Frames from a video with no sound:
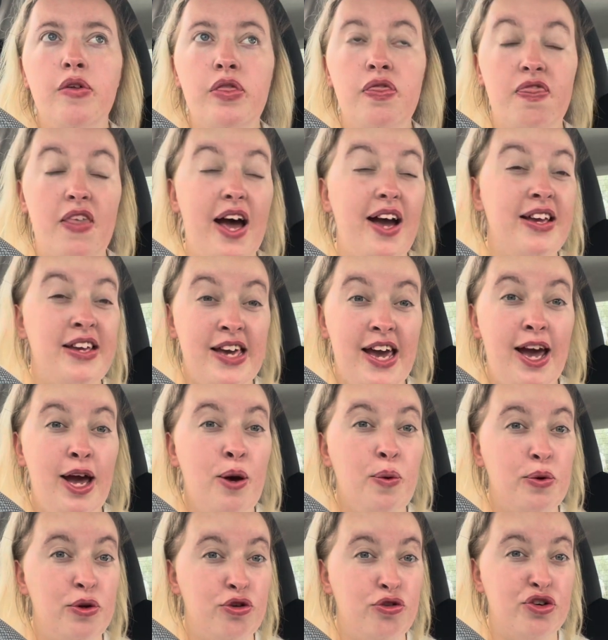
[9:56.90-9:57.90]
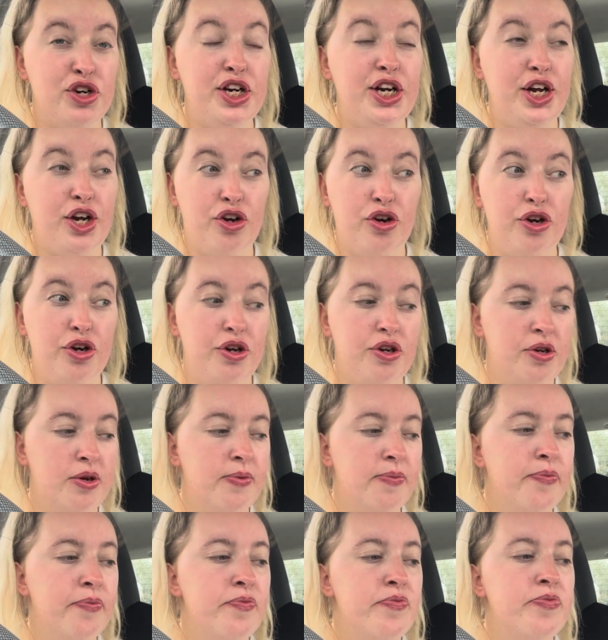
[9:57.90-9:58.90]
That year was really good,
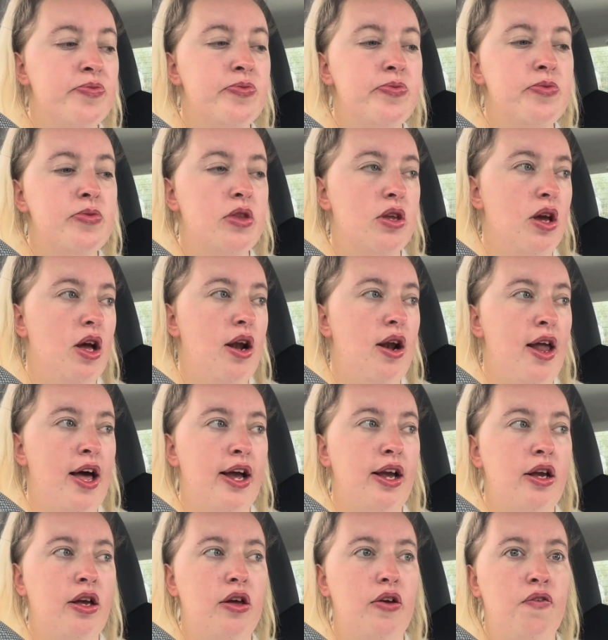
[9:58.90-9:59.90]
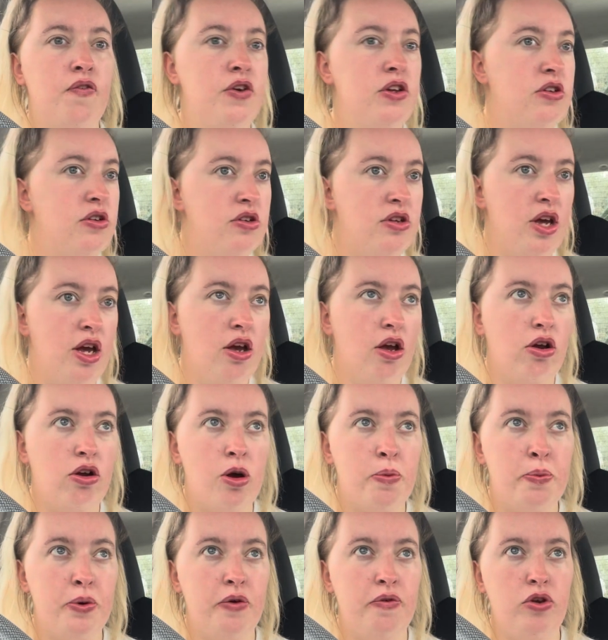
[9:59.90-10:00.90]
like visiting a
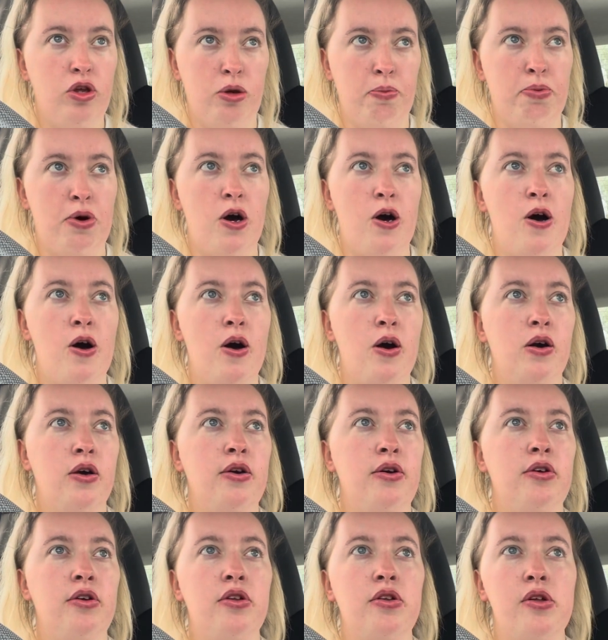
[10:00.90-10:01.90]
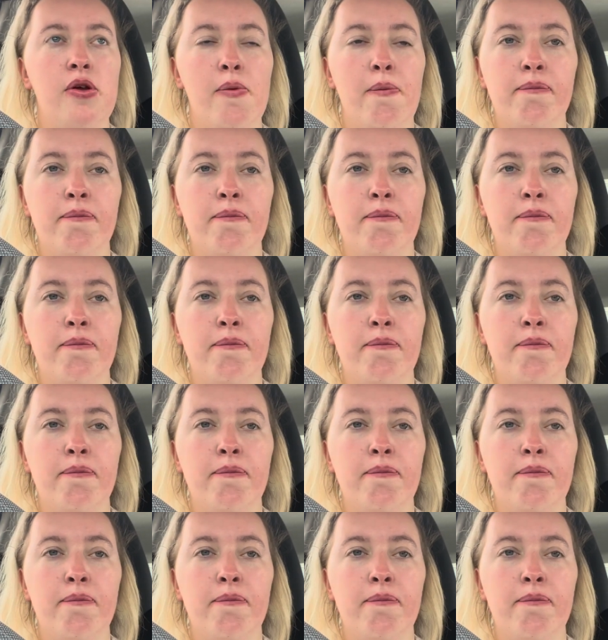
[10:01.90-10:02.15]
couple of new parks.